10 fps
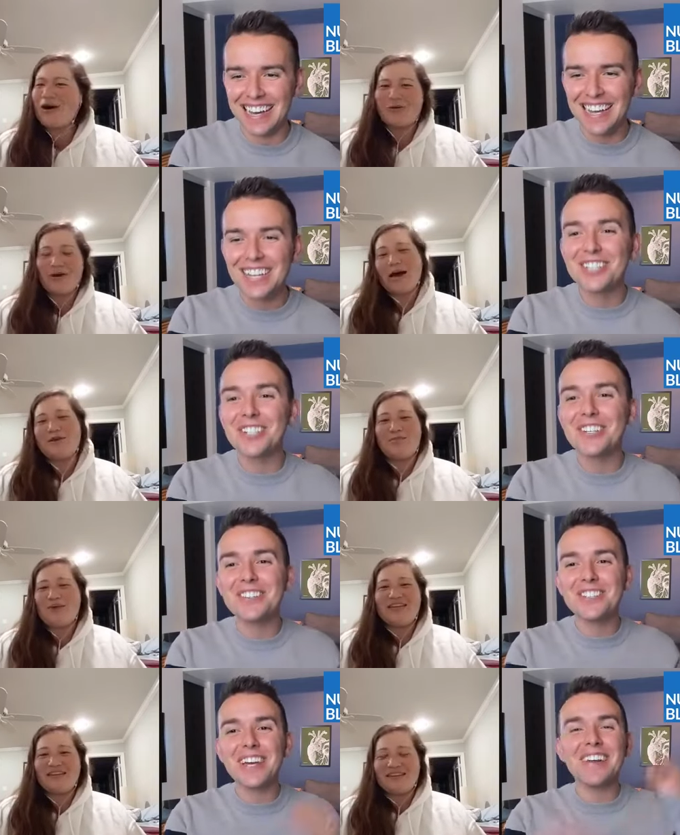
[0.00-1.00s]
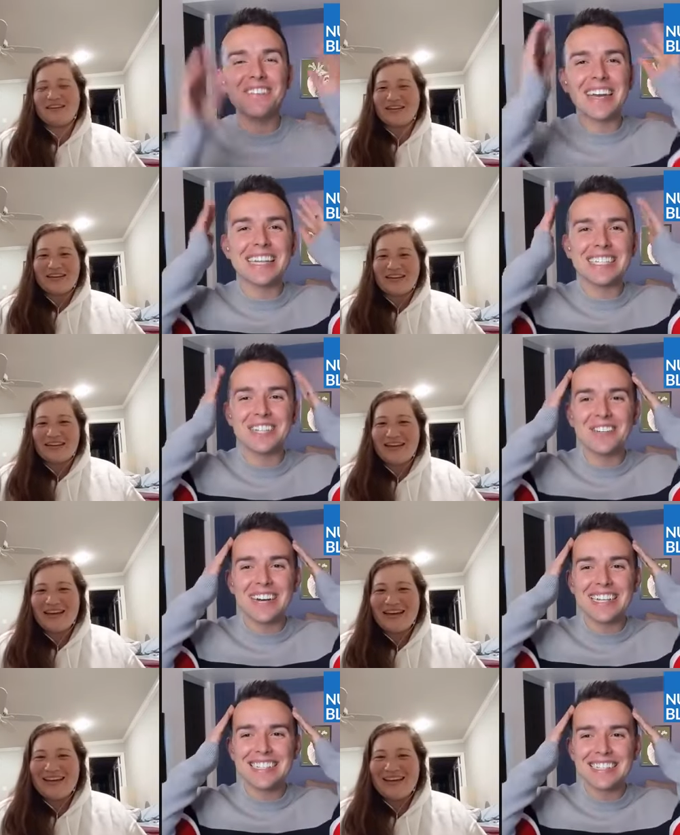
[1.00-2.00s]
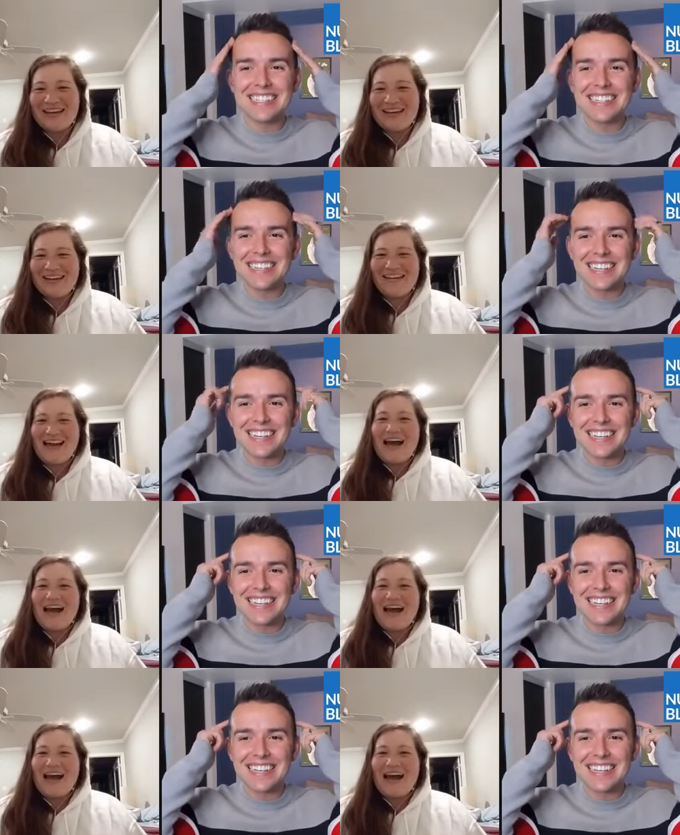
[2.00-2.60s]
Speaker 1: Oh, I mean, do you, basically. Do you have fancy ones?